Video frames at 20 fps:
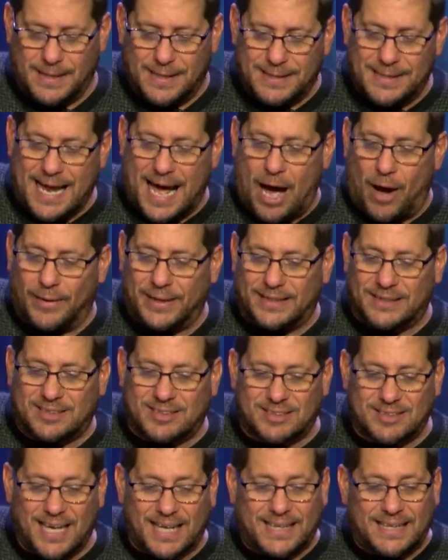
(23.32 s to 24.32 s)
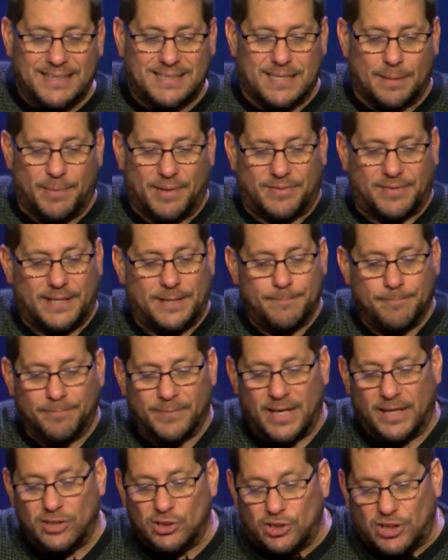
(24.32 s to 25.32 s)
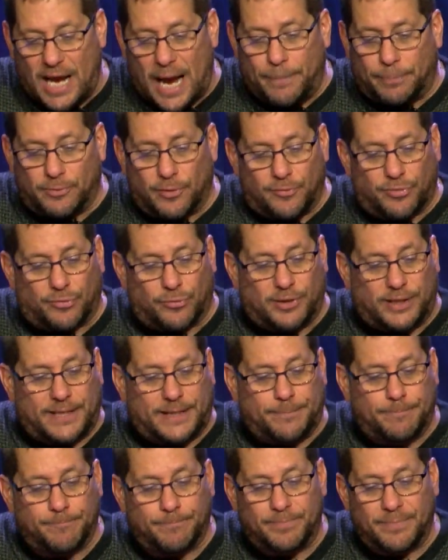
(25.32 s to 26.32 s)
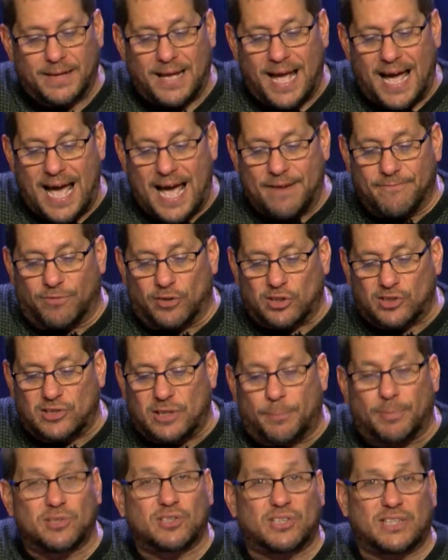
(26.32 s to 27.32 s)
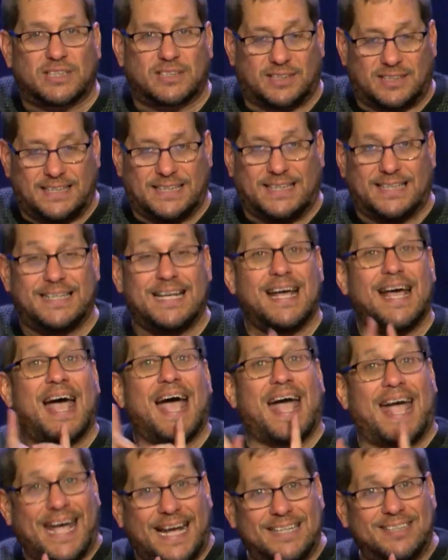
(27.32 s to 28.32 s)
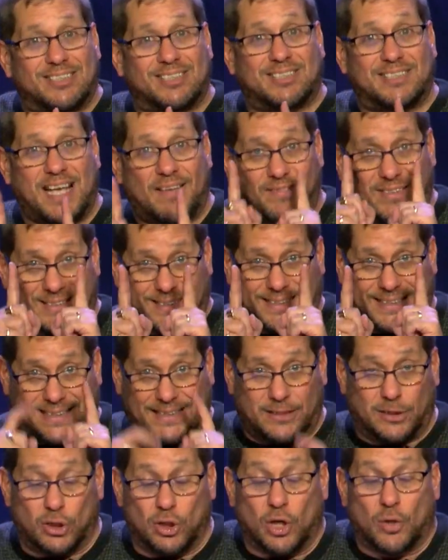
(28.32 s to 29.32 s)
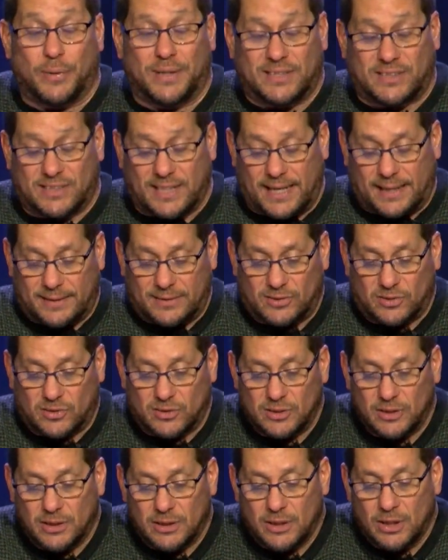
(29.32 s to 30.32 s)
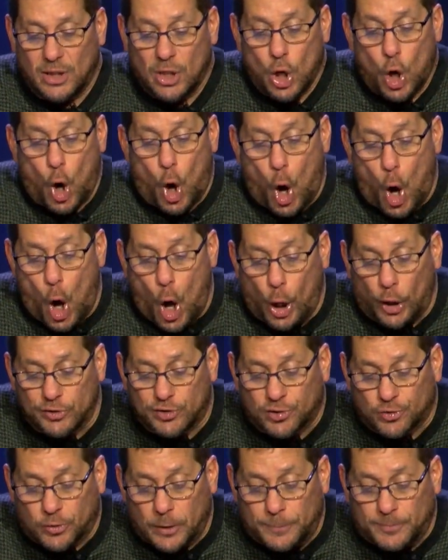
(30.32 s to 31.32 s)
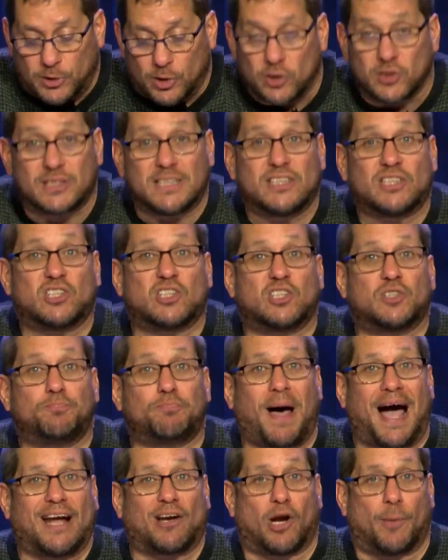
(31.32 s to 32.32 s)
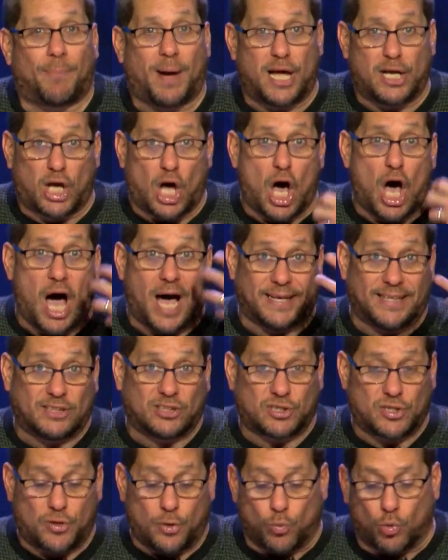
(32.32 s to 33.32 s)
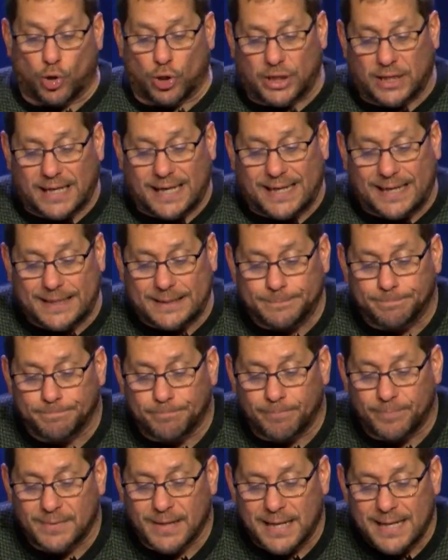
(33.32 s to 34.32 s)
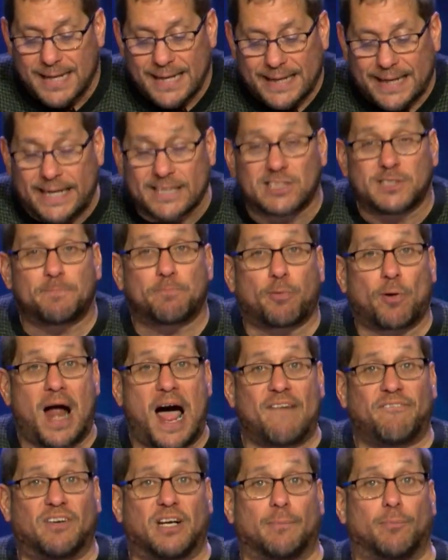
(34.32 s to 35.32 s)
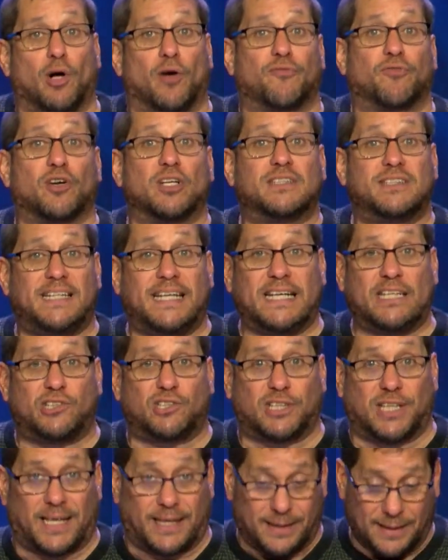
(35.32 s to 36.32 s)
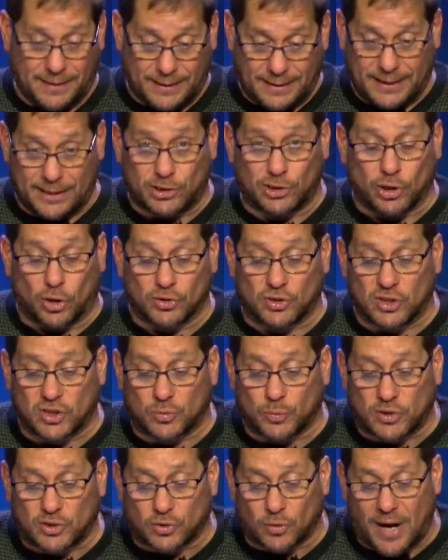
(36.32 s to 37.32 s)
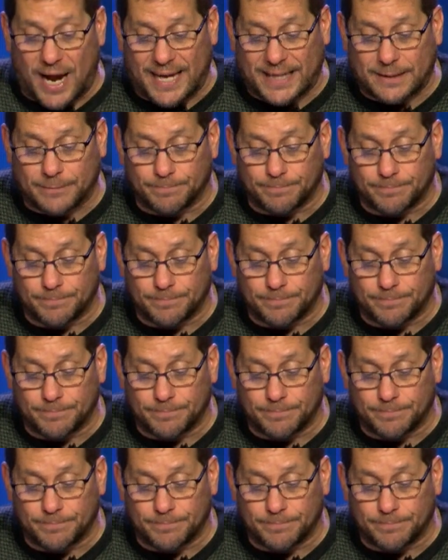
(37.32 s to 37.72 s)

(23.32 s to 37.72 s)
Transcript: Now, in 2 Timothy chapter 3 and verse number 16 and 17, look what it says. All scripture is inspired by God. It's the Word of God. It's profitable for teaching. It shows us what's right.